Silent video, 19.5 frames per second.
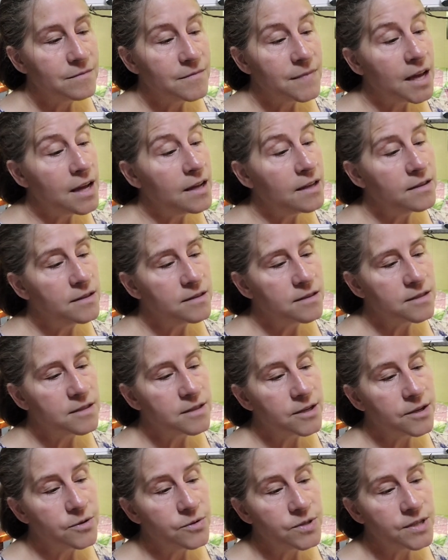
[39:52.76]
And
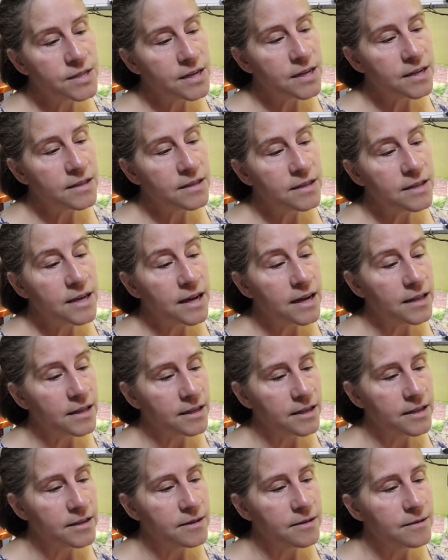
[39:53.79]
so said
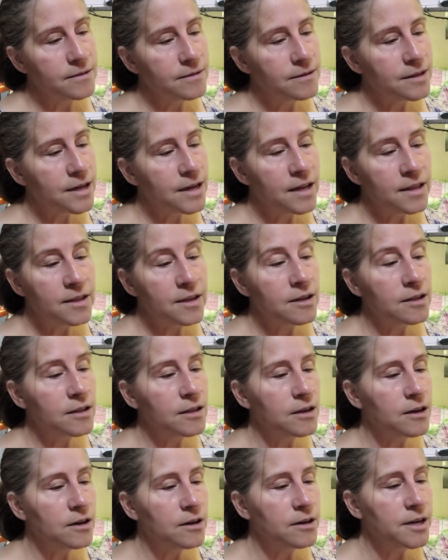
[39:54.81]
Kellen and
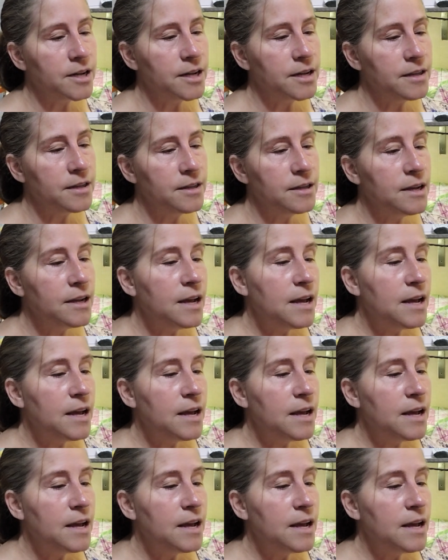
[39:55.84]
Killarnin